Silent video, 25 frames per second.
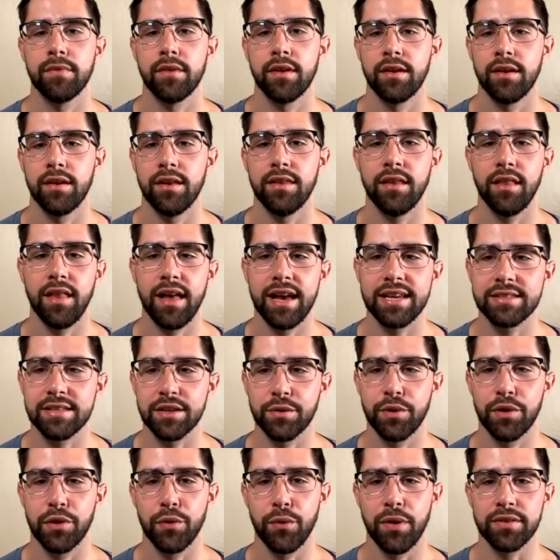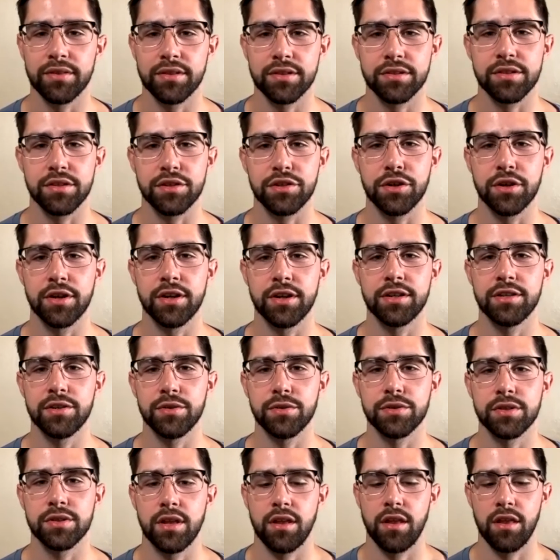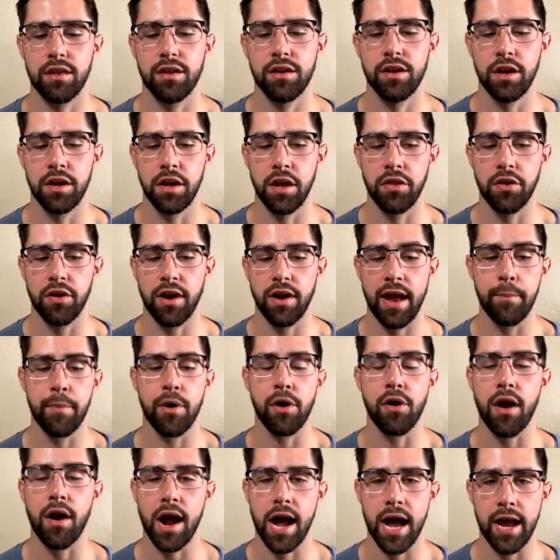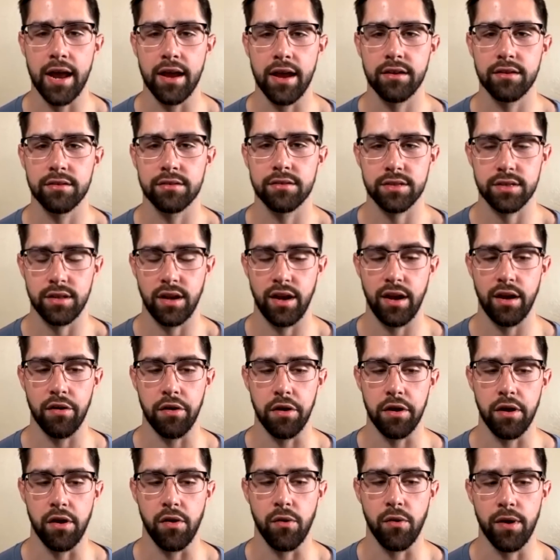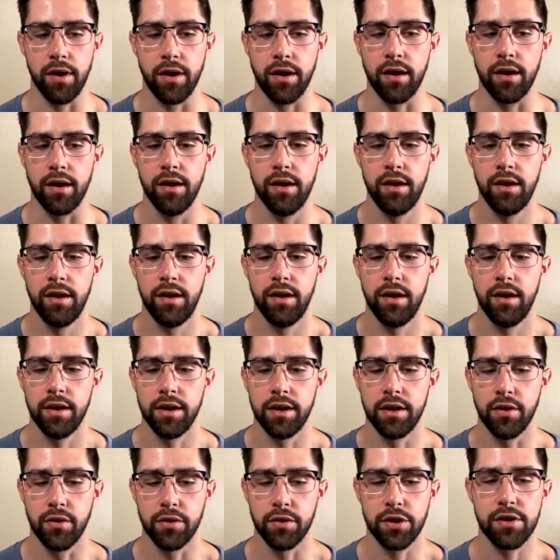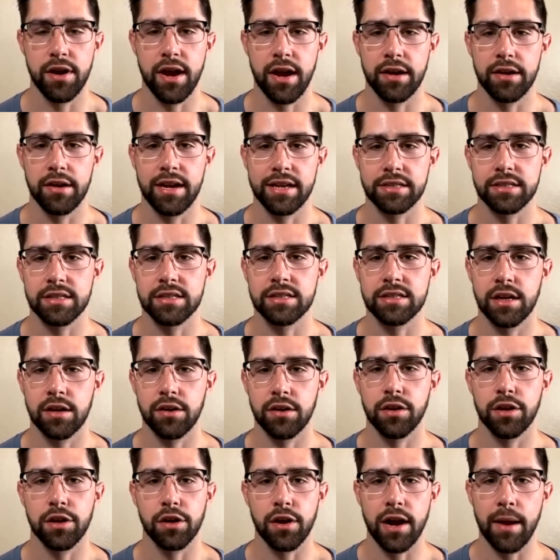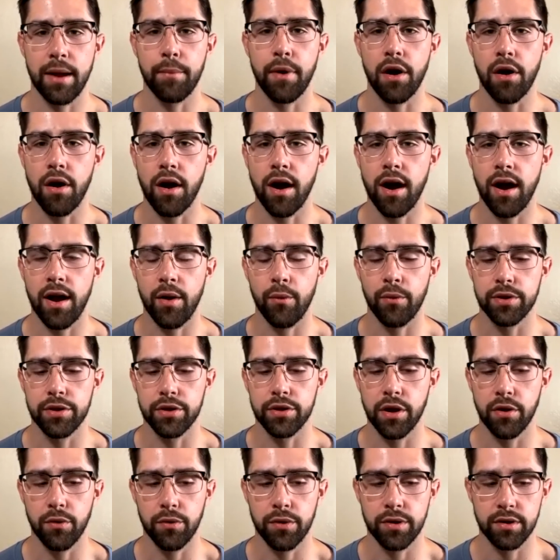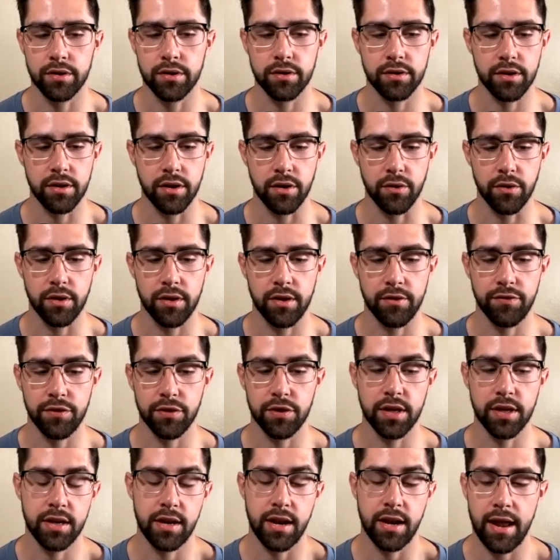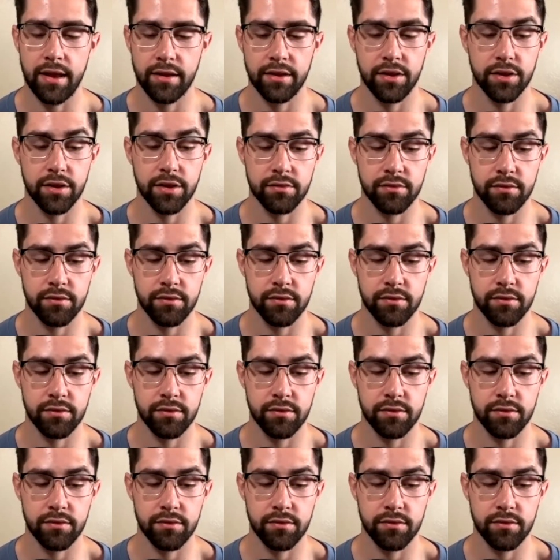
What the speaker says: And the last thing we'd want this to turn into is another MRI scenario where, you know, you're not necessarily your MRI when you go in, you know, if you get it, you